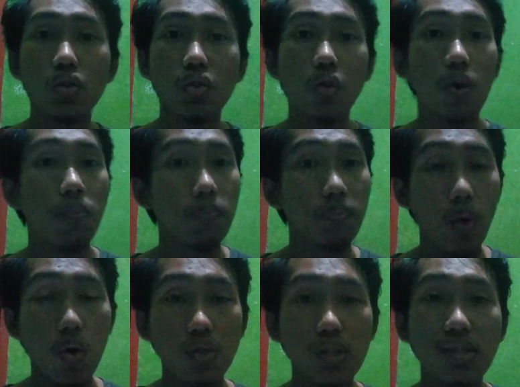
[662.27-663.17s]
to
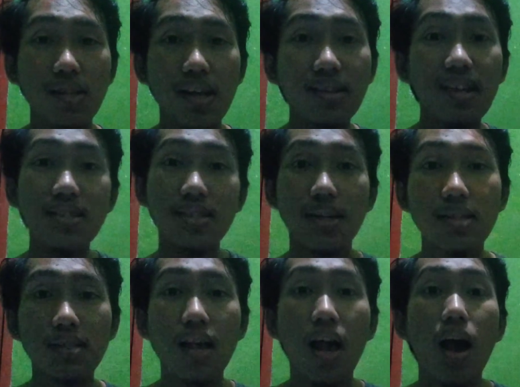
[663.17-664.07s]
compose
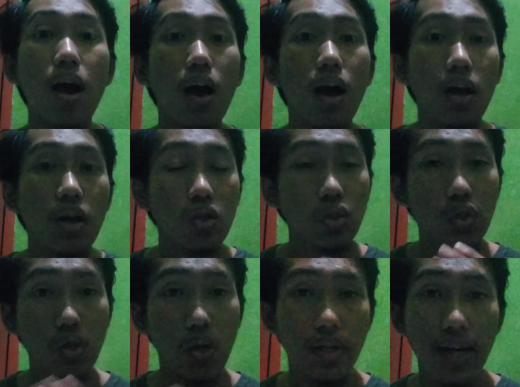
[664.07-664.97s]
sentences
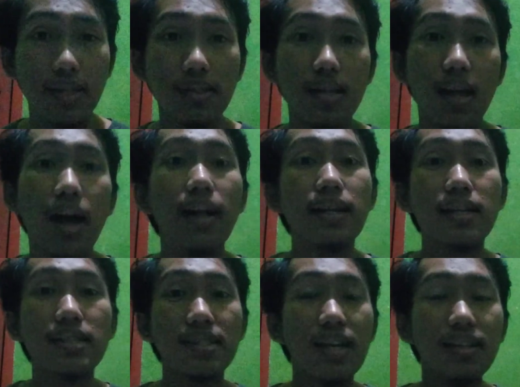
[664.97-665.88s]
so that the
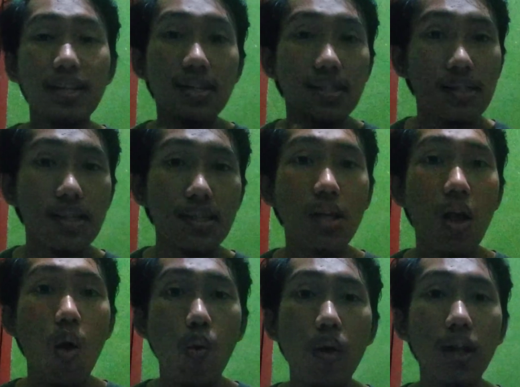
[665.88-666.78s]
sentences
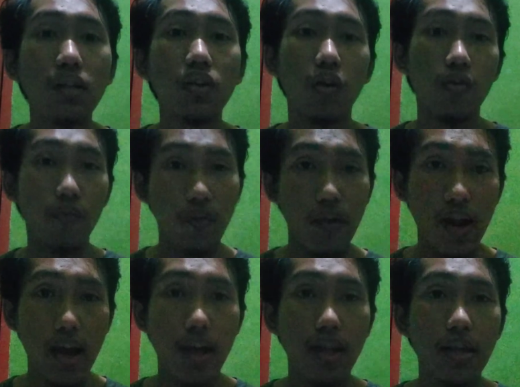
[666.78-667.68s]
will
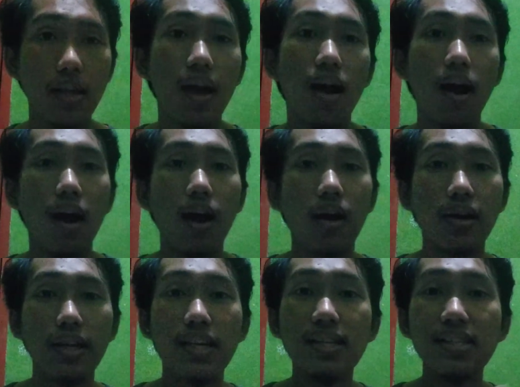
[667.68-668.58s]
convey
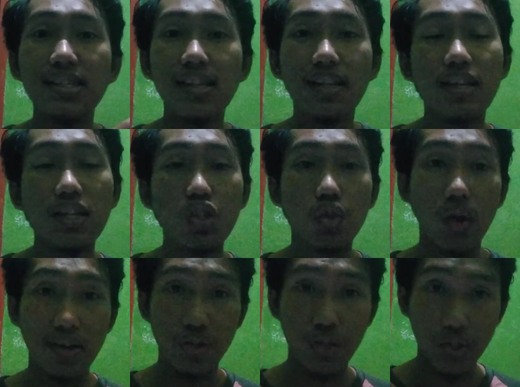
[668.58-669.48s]
are easily to
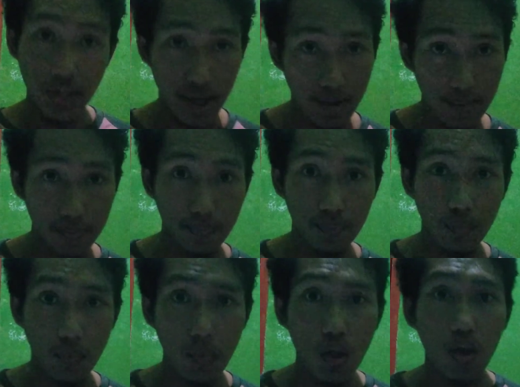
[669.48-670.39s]
understand,
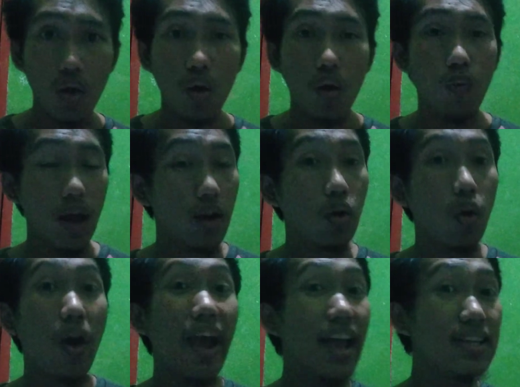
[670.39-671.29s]
while
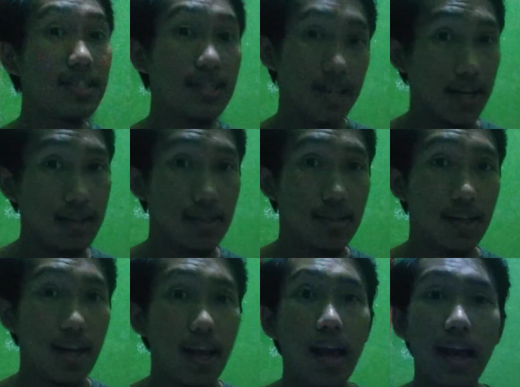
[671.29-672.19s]
cohesion
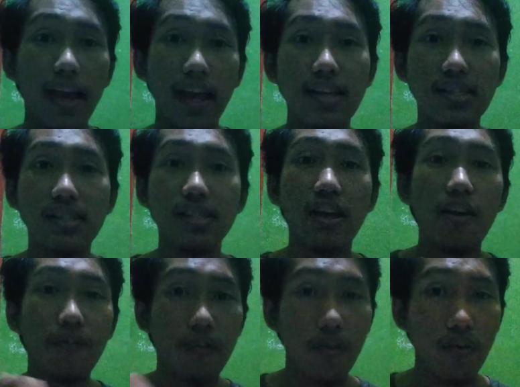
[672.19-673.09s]
is the
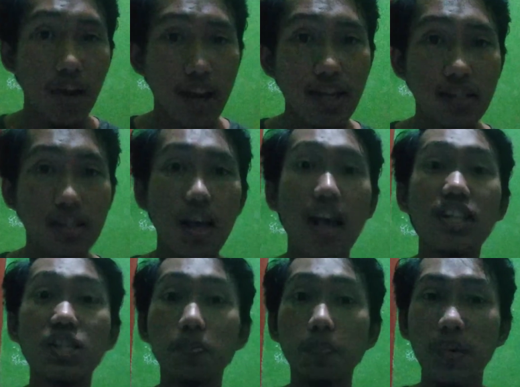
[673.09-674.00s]
average
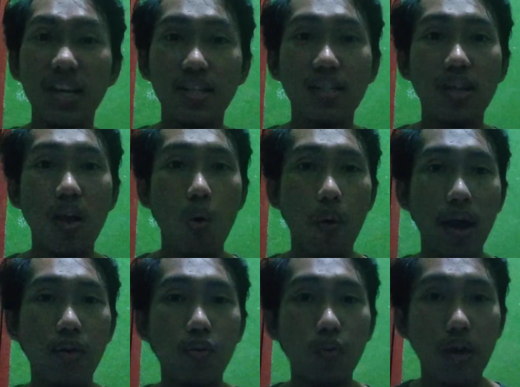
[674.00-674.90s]
speech
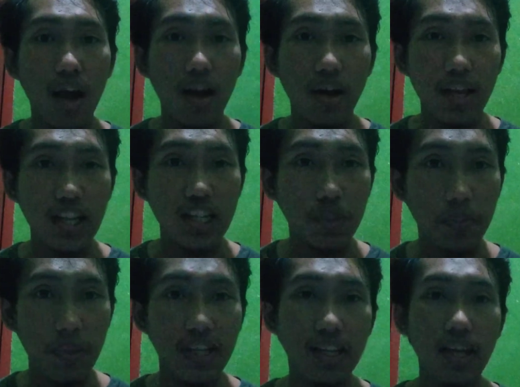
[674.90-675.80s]
when we are in
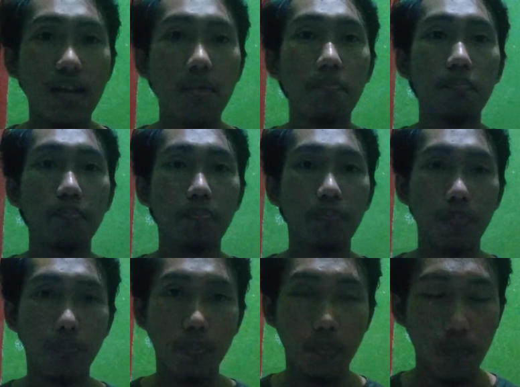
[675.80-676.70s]
speaking
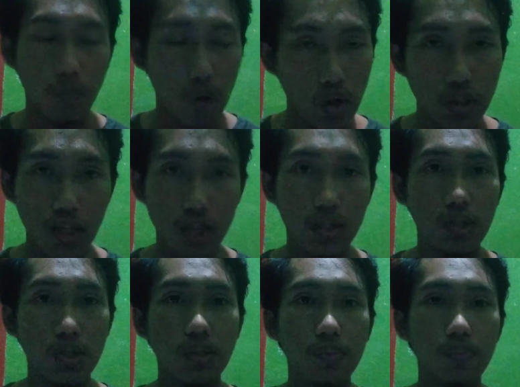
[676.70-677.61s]
process.